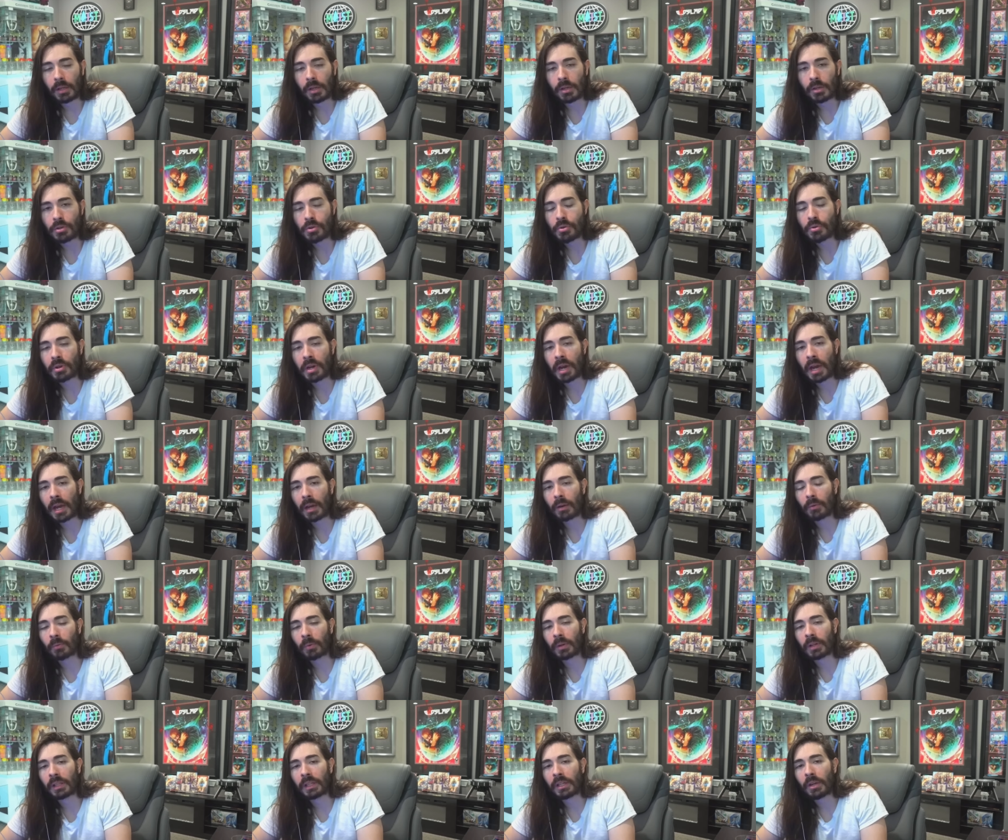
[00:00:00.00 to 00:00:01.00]
You can't
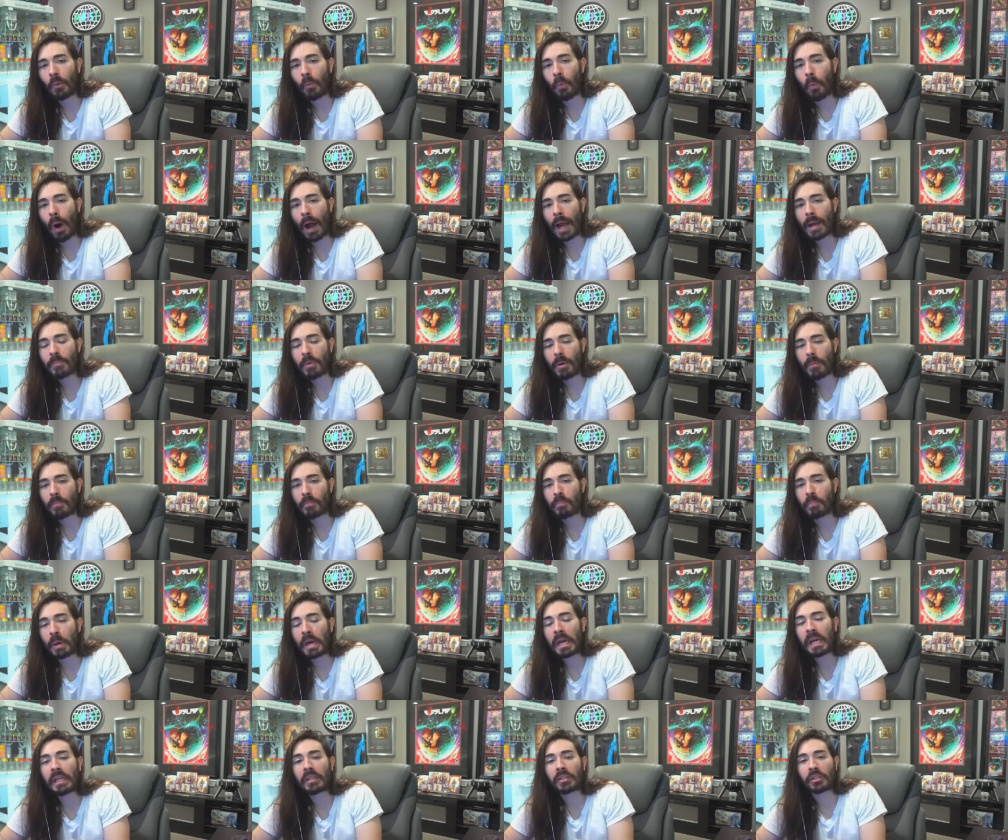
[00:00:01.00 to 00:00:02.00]
really wipe
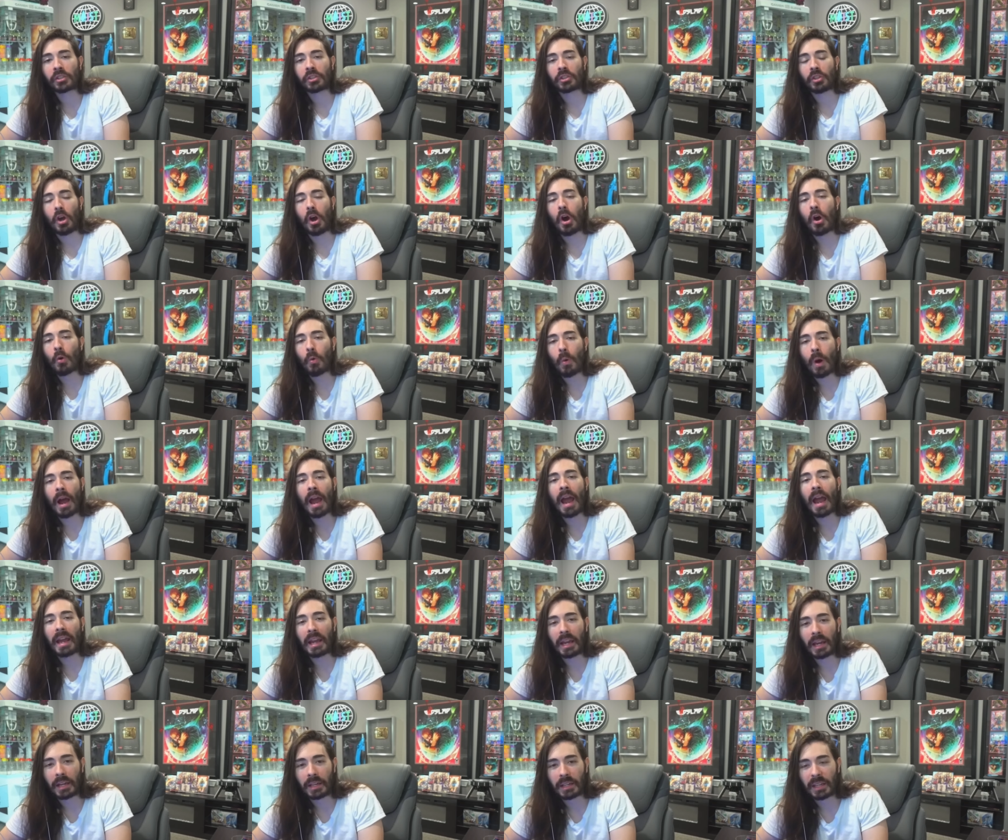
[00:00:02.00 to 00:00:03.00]
piss
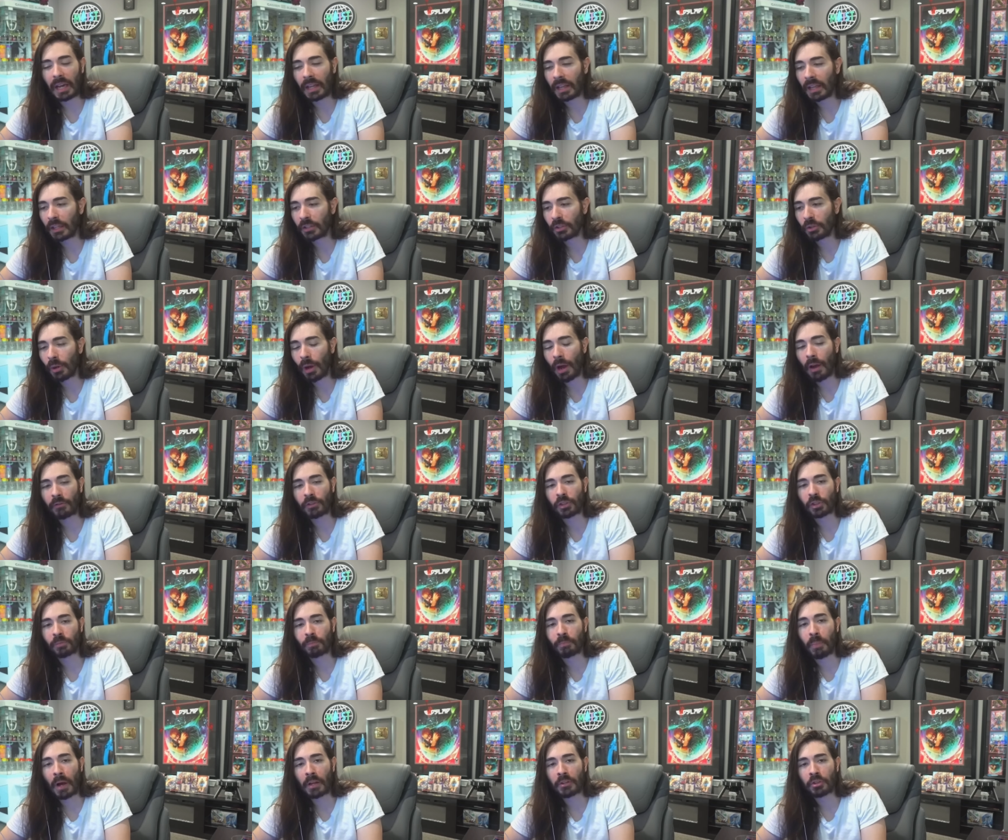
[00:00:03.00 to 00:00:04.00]
away unless you have
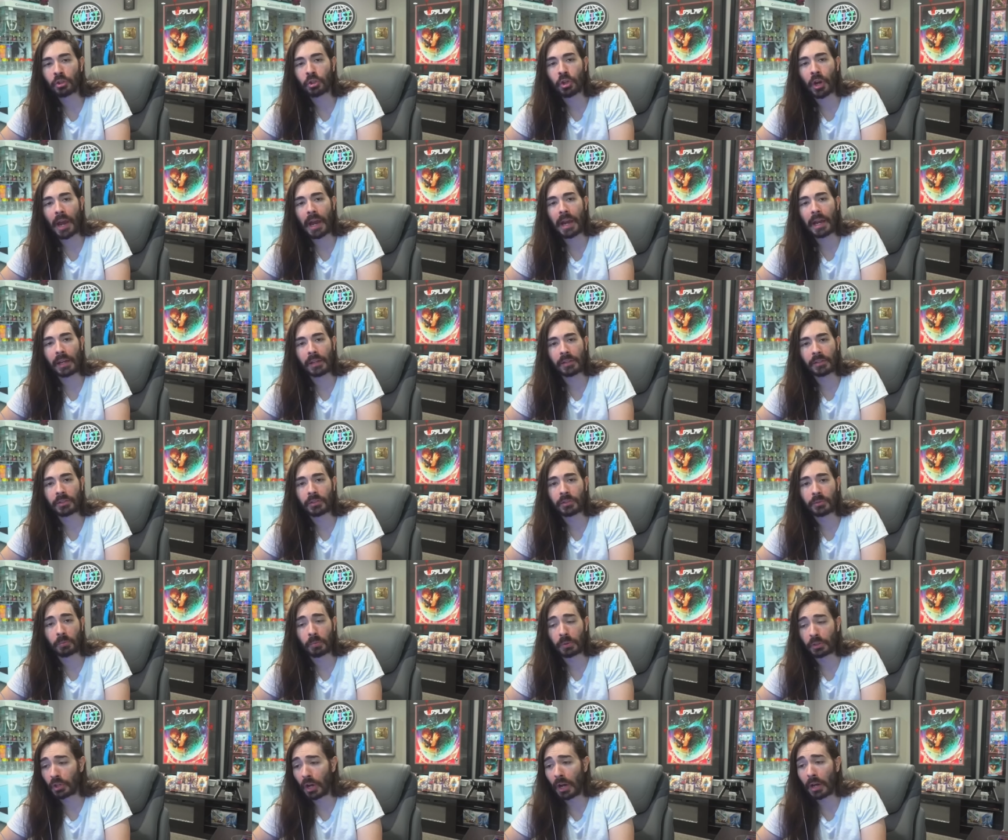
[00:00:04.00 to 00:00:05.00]
sponge hands,
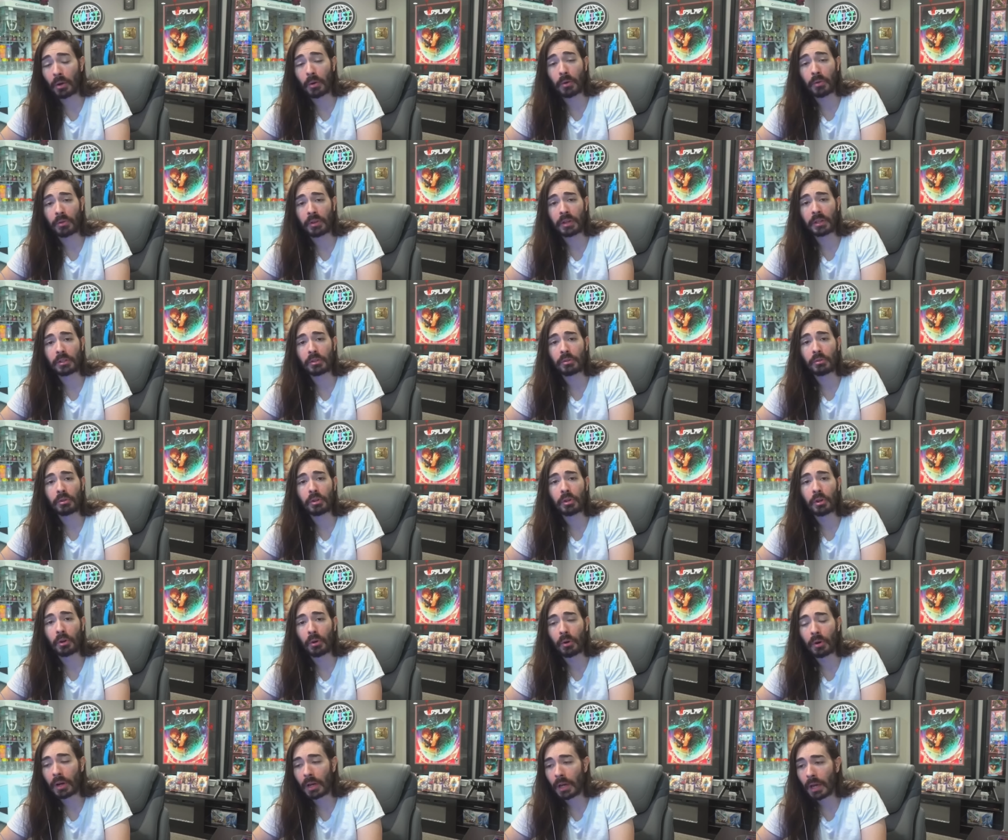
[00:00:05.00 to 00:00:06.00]
which I don't think you
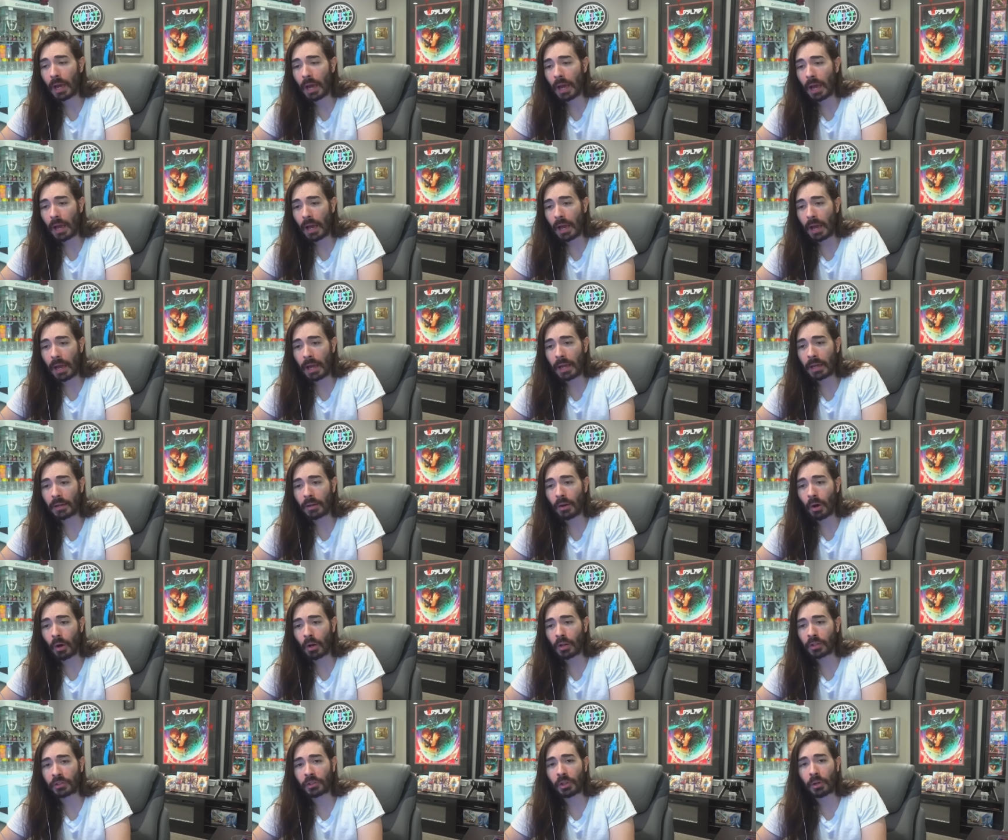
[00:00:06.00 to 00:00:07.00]
do, and
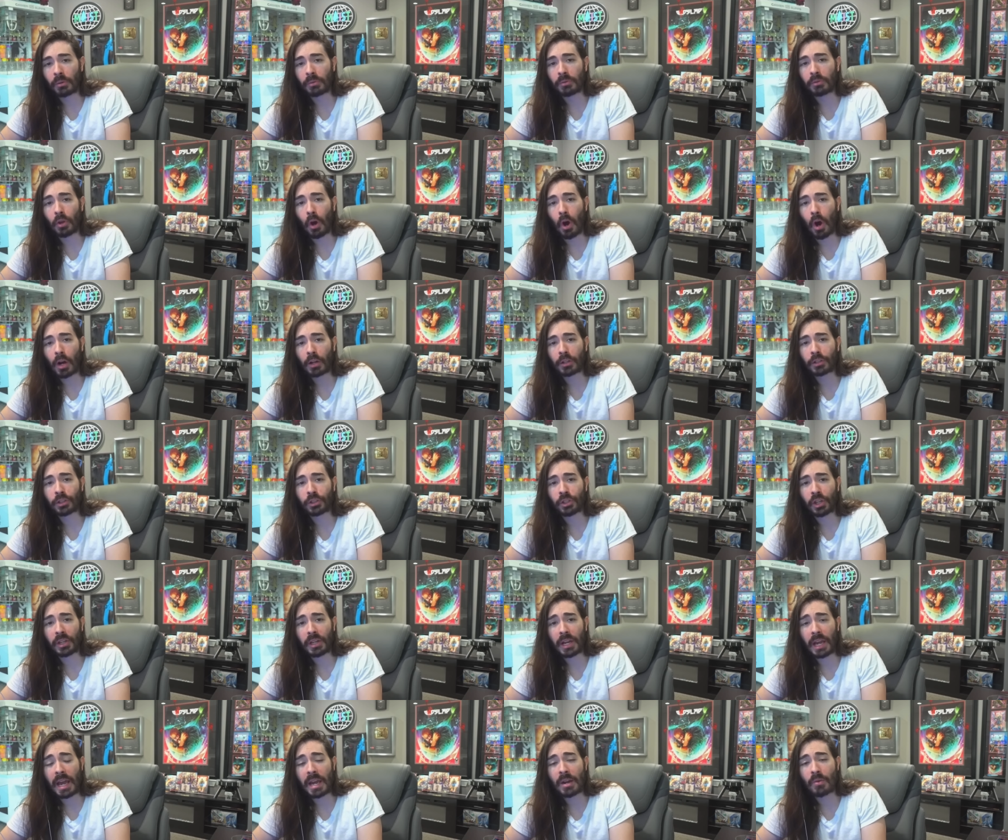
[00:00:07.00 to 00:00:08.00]
also dog
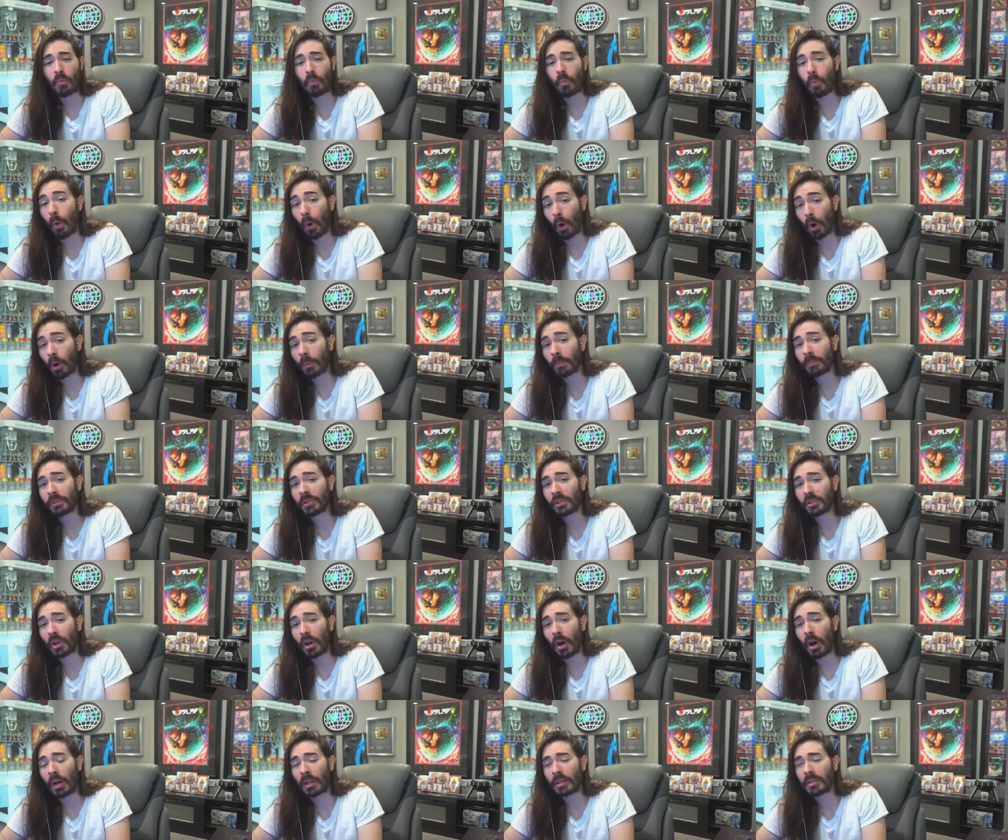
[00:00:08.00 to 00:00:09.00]
shit and worms
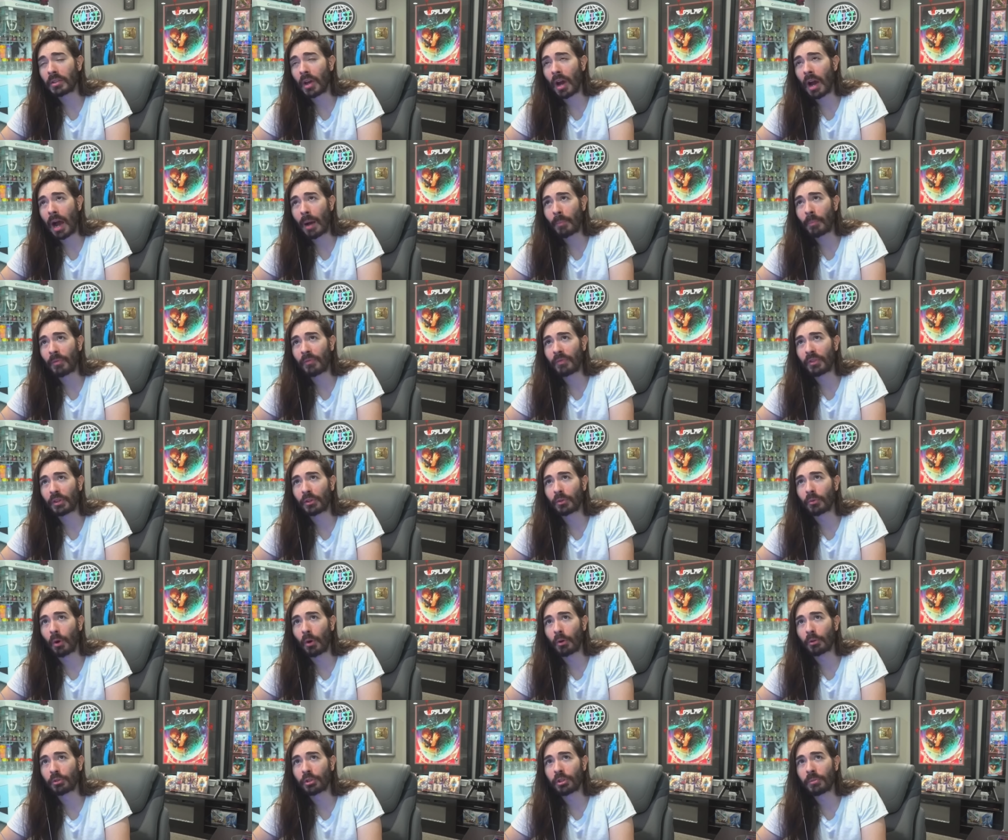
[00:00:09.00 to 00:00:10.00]
on top of the
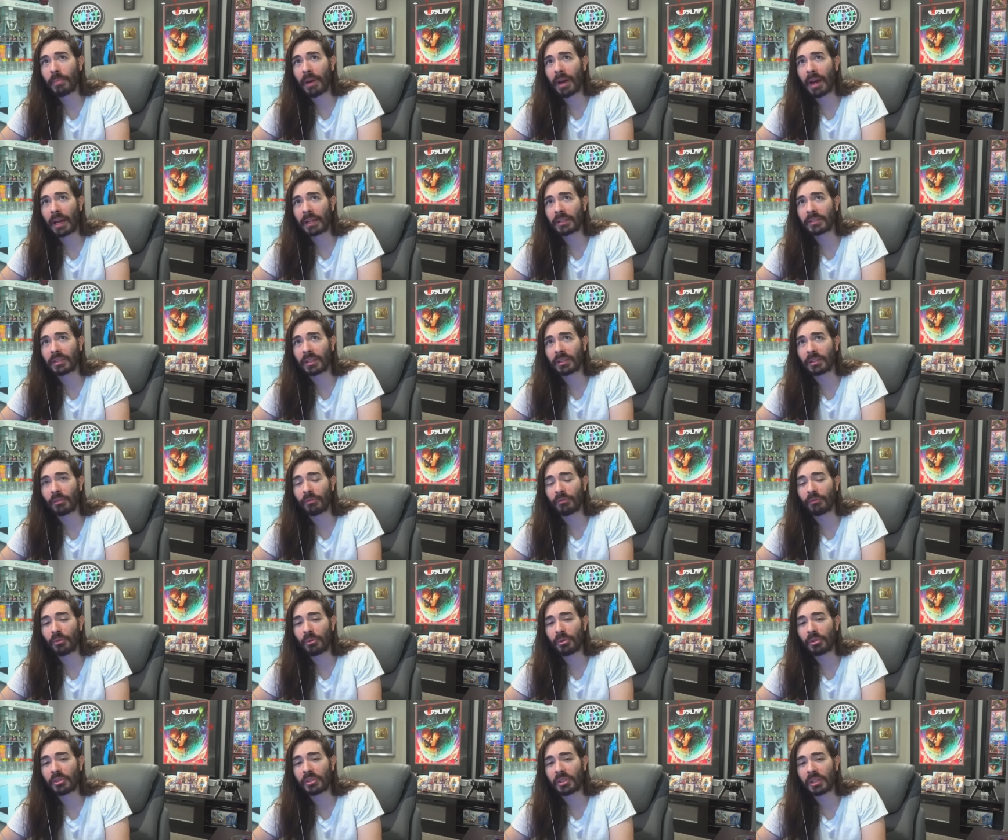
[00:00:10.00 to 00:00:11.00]
grocery bags that the
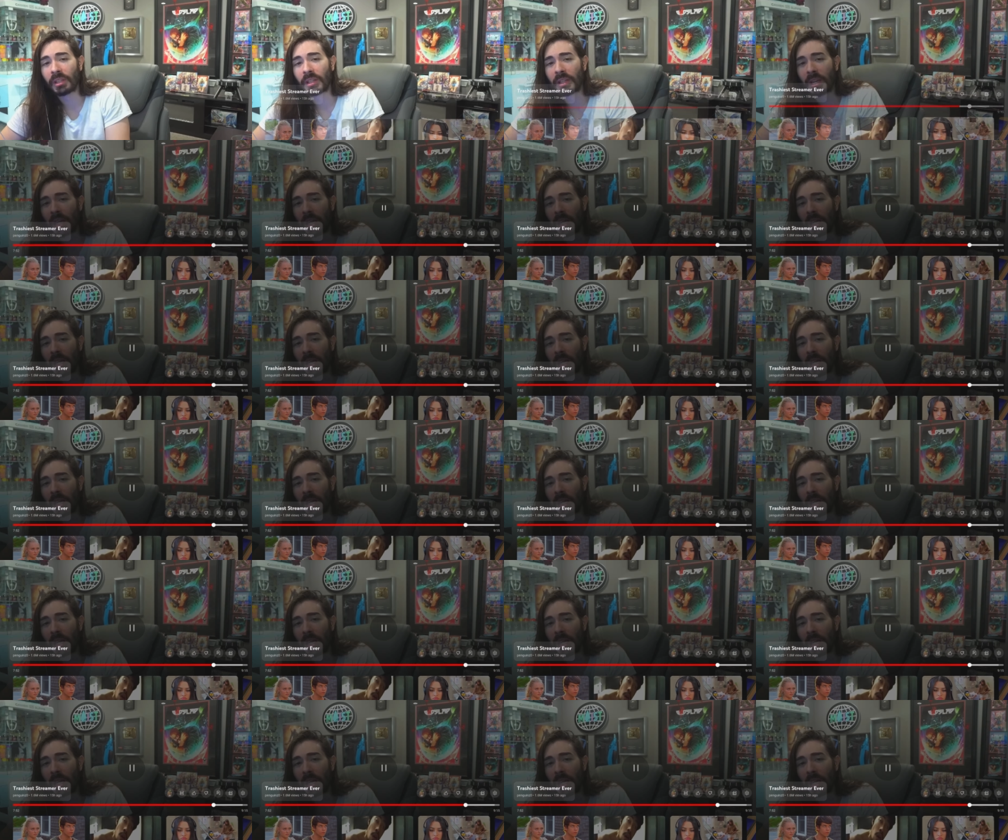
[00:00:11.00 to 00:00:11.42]
food is in.